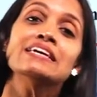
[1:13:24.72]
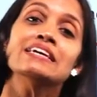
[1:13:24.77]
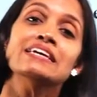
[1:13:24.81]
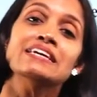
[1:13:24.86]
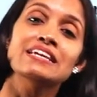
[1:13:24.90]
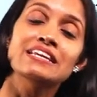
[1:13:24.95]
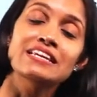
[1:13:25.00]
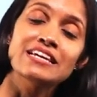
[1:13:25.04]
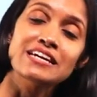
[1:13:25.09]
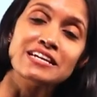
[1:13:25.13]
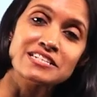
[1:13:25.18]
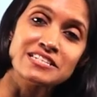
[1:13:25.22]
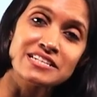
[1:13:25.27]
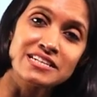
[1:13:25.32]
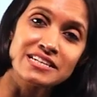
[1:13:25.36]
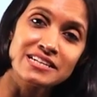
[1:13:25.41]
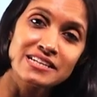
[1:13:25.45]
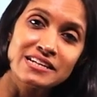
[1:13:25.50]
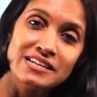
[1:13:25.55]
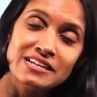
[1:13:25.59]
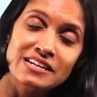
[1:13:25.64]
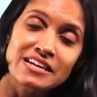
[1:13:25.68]

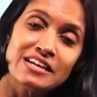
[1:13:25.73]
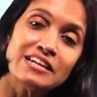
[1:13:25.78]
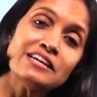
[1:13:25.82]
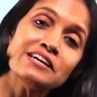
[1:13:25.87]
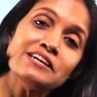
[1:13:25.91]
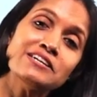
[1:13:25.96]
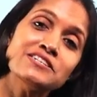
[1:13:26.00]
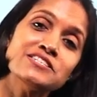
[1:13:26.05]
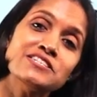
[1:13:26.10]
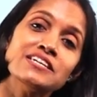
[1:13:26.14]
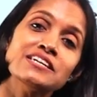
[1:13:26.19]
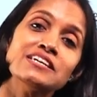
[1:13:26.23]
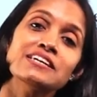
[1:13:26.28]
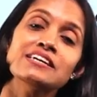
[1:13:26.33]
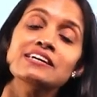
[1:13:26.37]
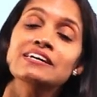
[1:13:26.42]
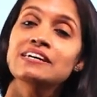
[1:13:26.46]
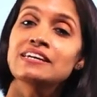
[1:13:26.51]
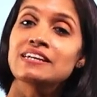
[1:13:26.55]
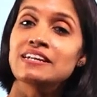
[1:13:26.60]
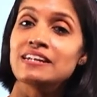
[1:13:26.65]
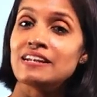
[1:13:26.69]
electrical energy,
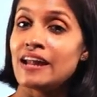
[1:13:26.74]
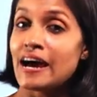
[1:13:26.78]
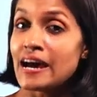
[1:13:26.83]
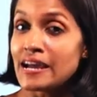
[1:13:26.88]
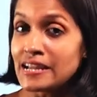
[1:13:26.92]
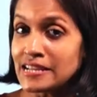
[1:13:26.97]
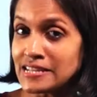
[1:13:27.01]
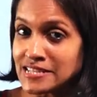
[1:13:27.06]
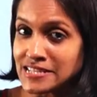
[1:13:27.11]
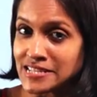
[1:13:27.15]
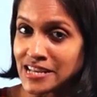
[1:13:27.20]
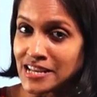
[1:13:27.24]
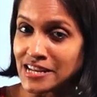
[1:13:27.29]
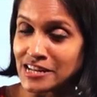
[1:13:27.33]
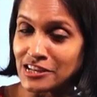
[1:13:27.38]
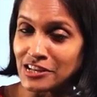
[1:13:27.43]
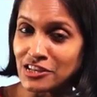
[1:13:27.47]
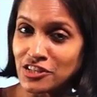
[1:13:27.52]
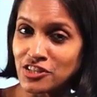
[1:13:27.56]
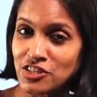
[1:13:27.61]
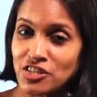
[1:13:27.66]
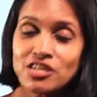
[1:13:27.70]
light
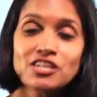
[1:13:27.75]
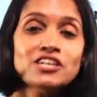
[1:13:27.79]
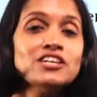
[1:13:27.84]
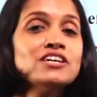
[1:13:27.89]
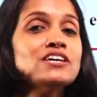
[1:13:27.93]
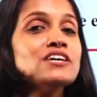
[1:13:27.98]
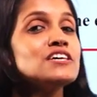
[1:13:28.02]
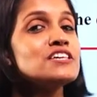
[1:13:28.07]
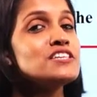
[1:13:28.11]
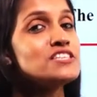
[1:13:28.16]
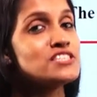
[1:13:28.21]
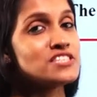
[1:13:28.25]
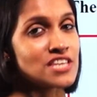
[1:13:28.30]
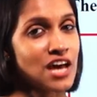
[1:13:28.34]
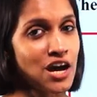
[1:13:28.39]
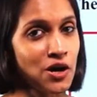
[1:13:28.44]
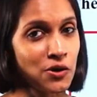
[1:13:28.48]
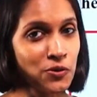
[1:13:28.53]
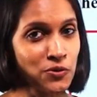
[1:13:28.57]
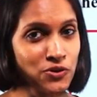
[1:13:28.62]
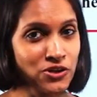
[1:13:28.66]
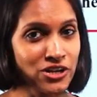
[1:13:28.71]
energy,
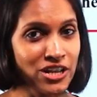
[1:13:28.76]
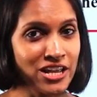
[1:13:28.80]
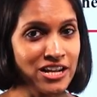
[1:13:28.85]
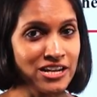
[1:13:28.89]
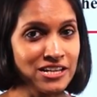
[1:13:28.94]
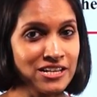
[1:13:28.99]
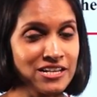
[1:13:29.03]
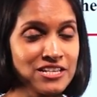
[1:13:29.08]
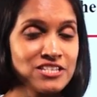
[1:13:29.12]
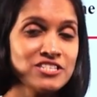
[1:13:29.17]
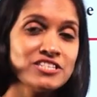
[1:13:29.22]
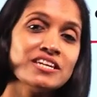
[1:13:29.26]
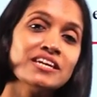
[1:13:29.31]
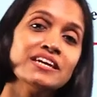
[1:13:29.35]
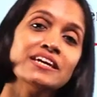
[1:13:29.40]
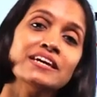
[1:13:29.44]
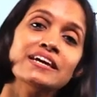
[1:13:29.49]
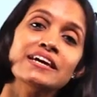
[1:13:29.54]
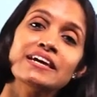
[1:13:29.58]
sound energy,